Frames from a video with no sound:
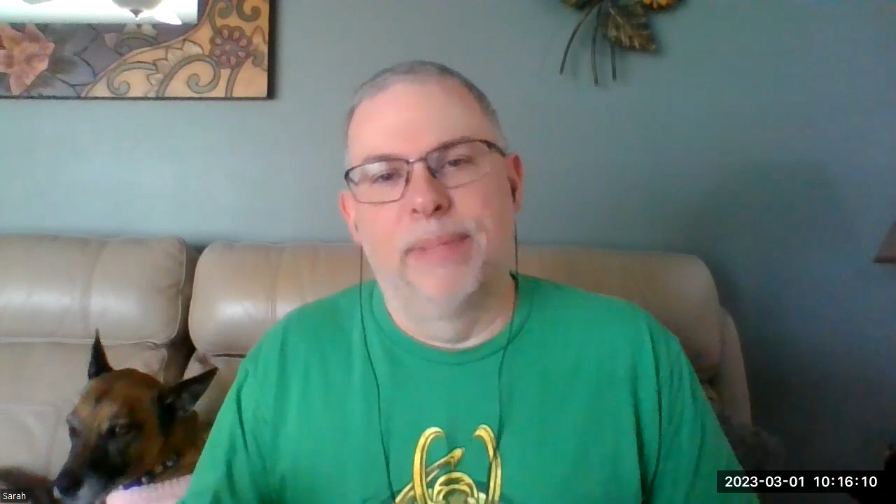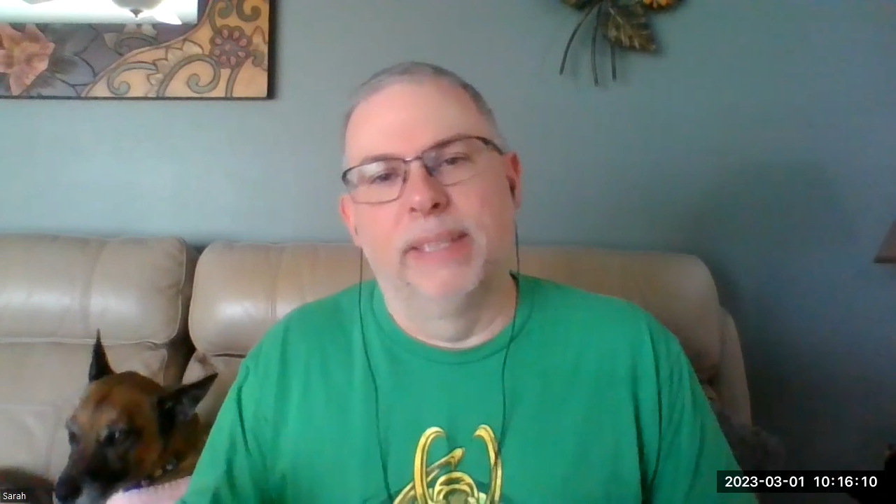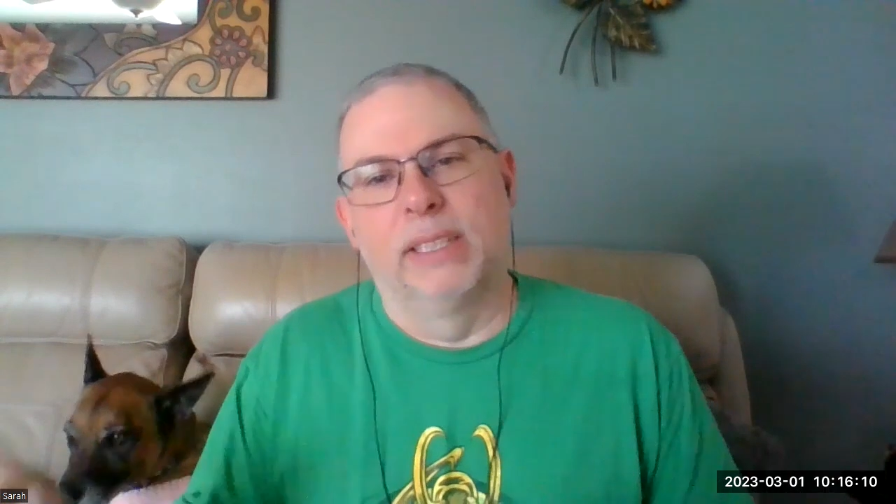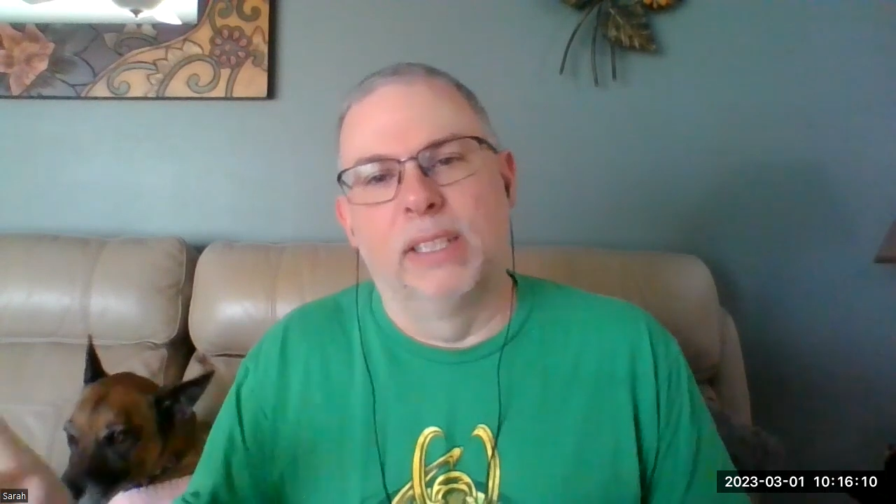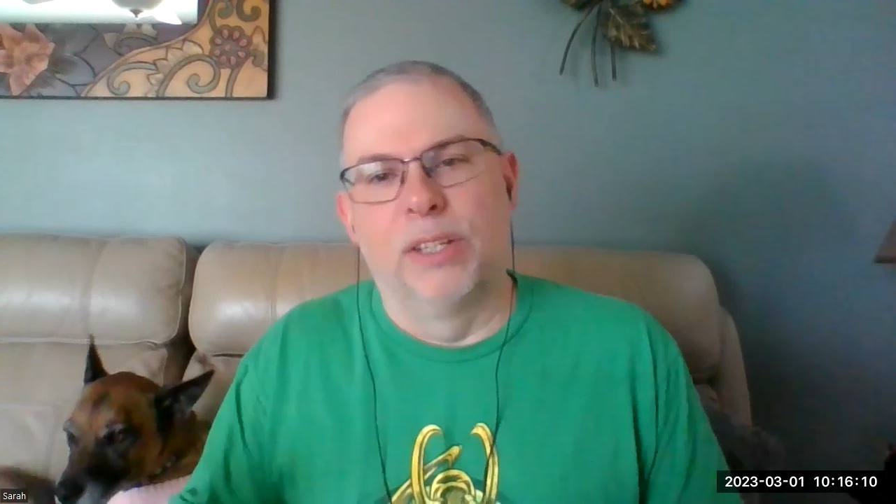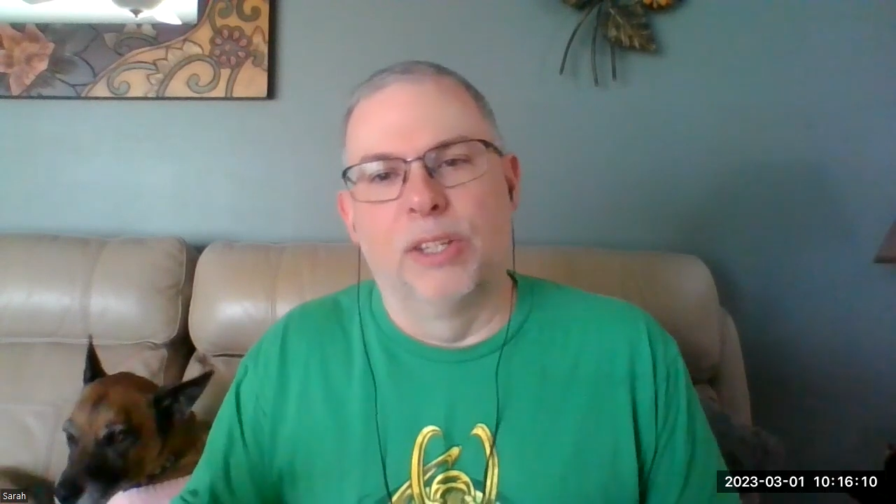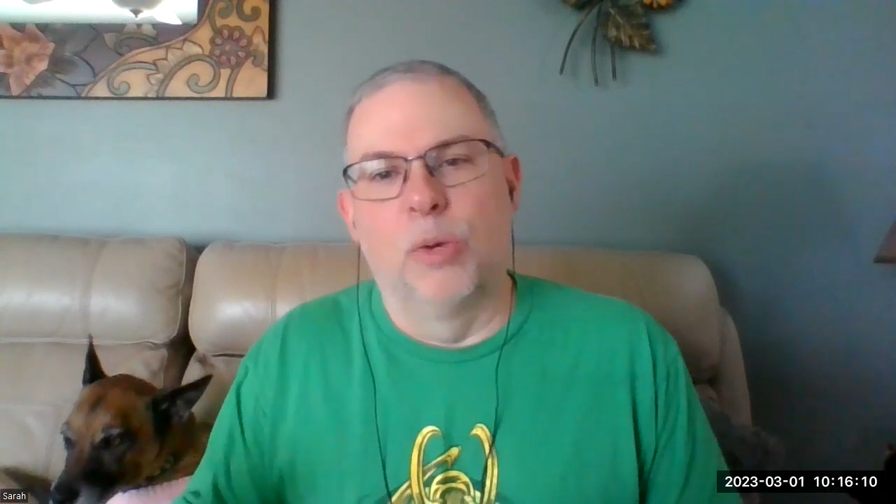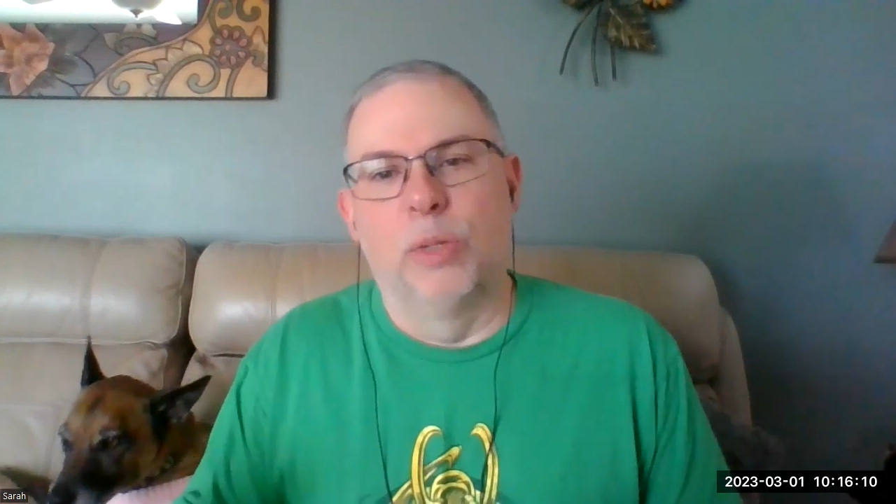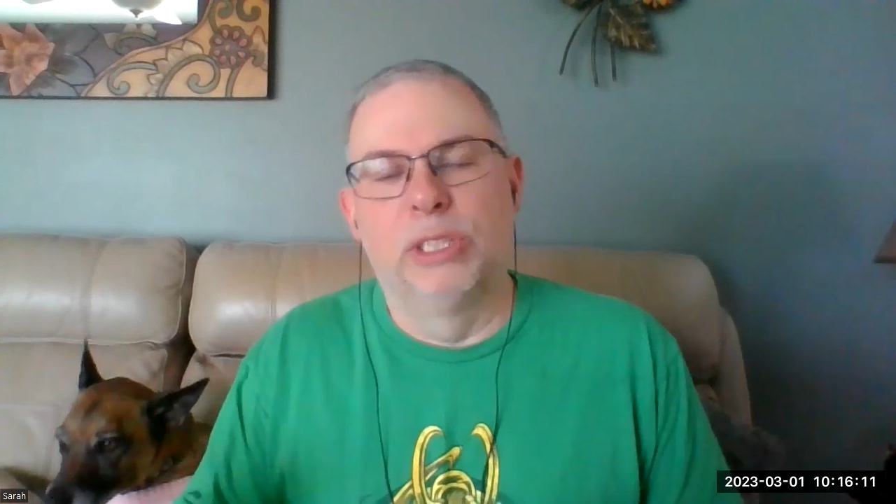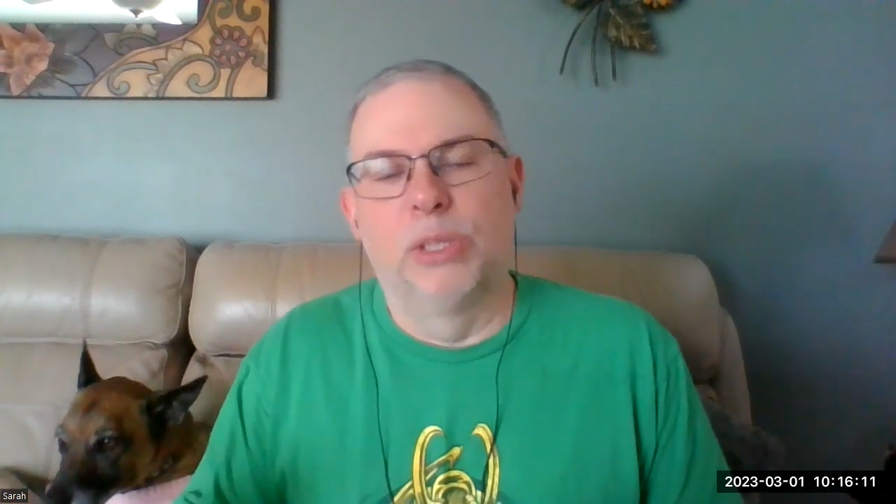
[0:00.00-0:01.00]
basically called the
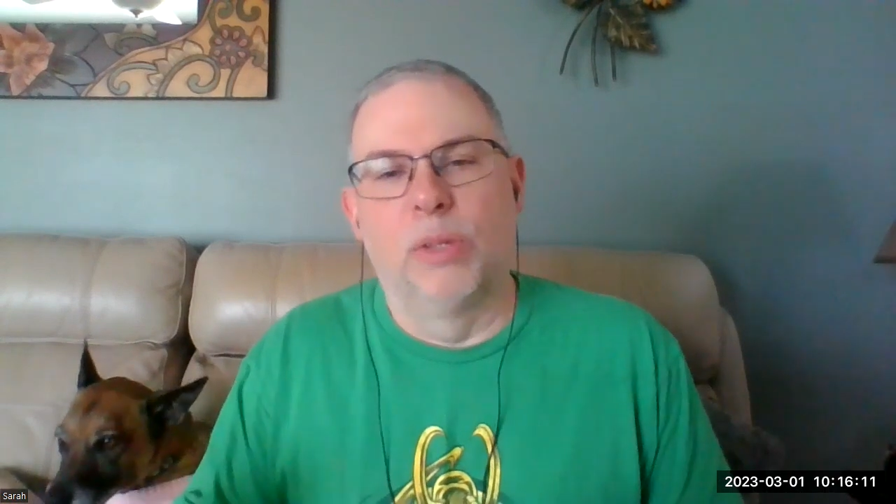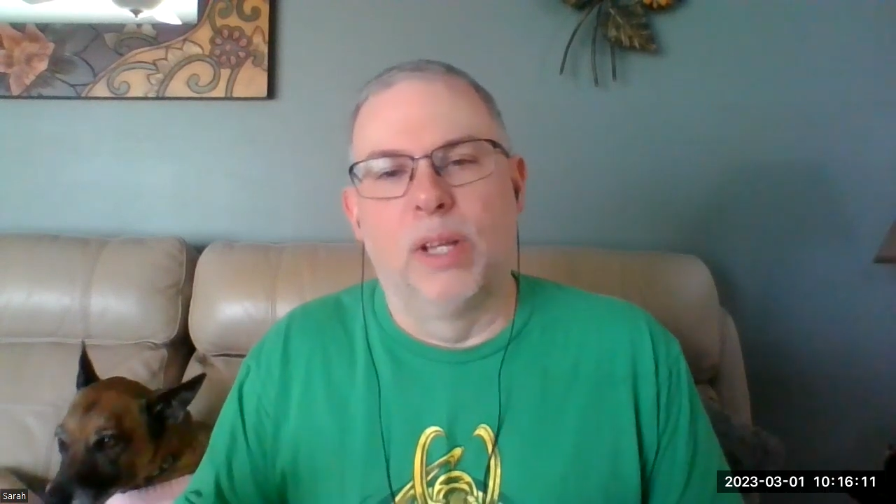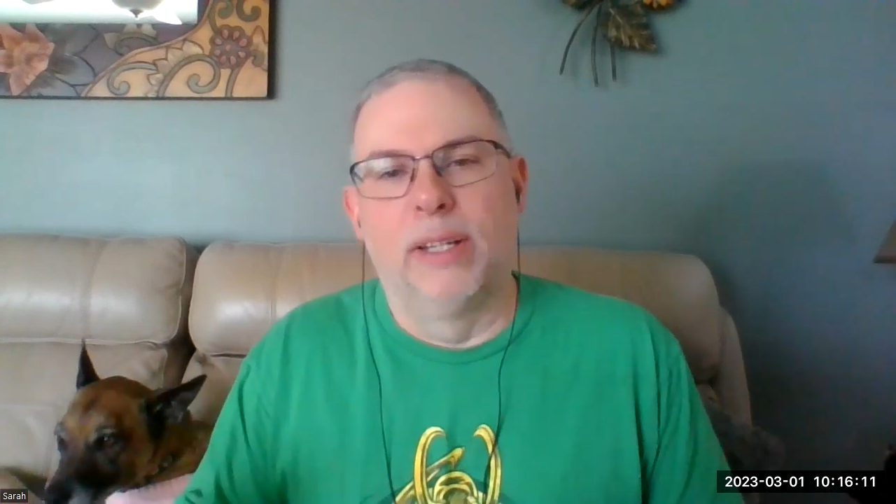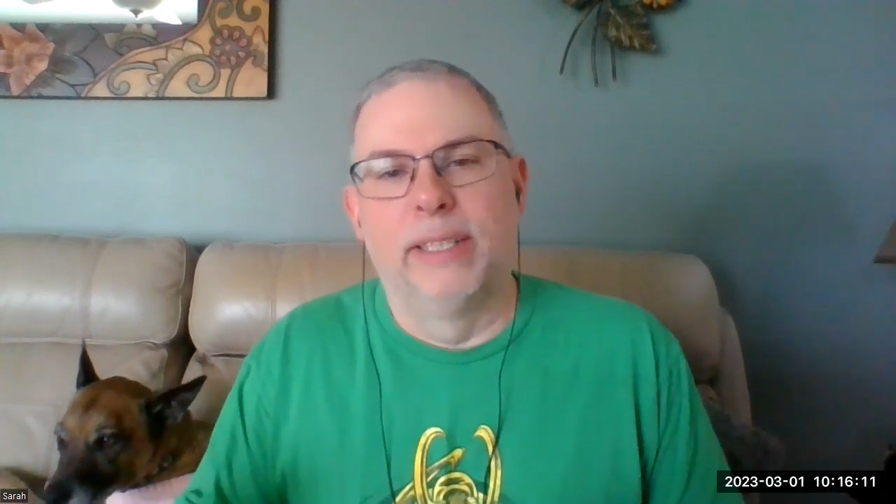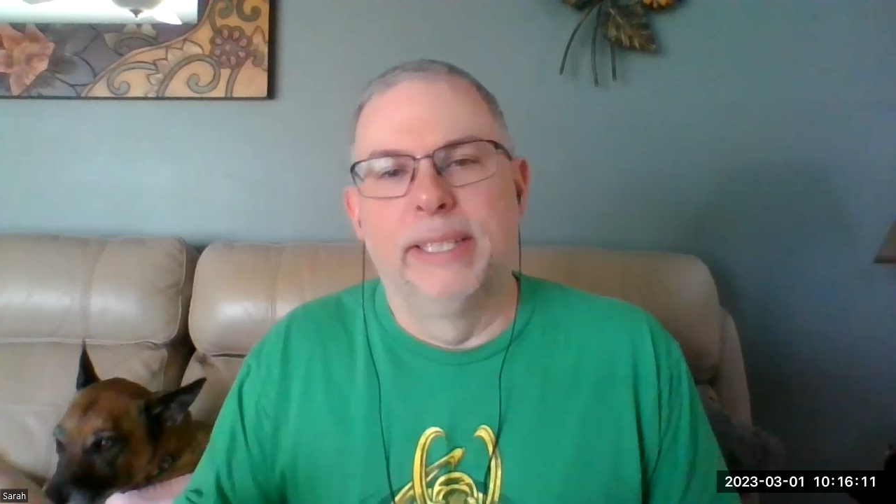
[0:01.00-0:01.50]
quiz show law